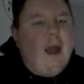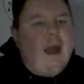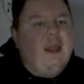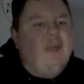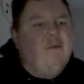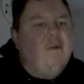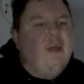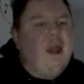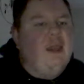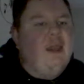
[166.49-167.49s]
I just thought
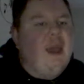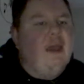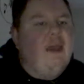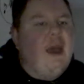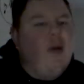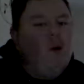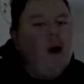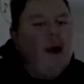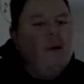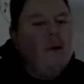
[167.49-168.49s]
I'd check that
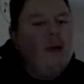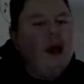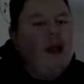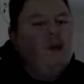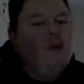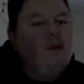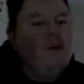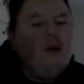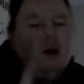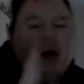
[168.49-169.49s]
while I'm on live stream
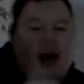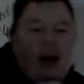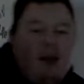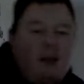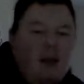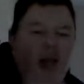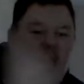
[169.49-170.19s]
with you guys.